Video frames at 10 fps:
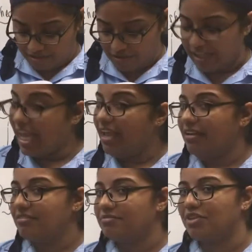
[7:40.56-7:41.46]
So
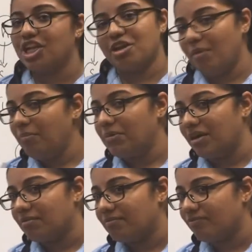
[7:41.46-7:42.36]
again,
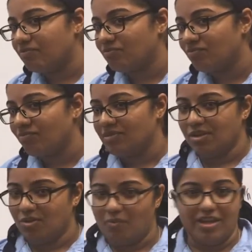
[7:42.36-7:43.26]
remember,
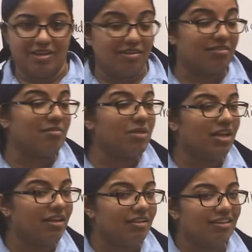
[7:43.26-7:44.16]
when it is
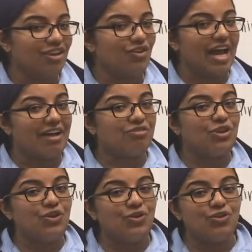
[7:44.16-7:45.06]
similar, you
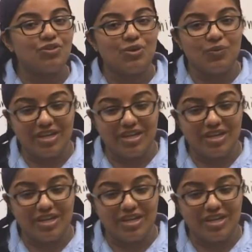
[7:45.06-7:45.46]
have to use the